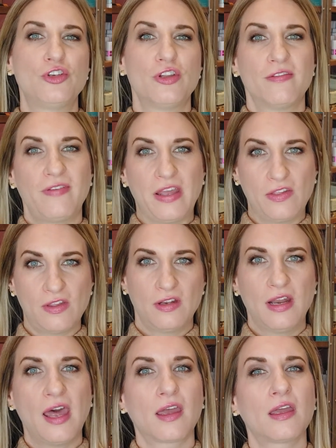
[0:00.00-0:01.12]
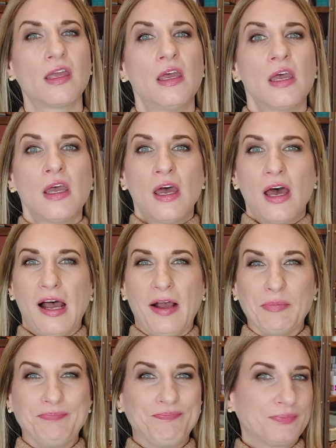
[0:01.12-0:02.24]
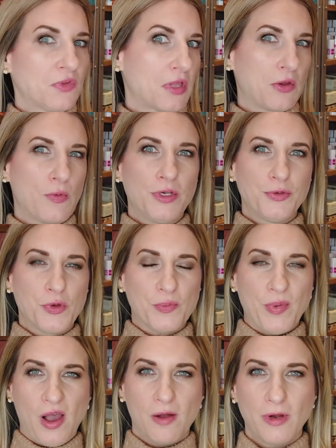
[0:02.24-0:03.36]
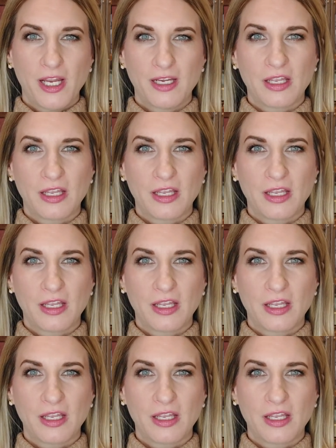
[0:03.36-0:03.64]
to the face and neck. It's like going to a spa, right?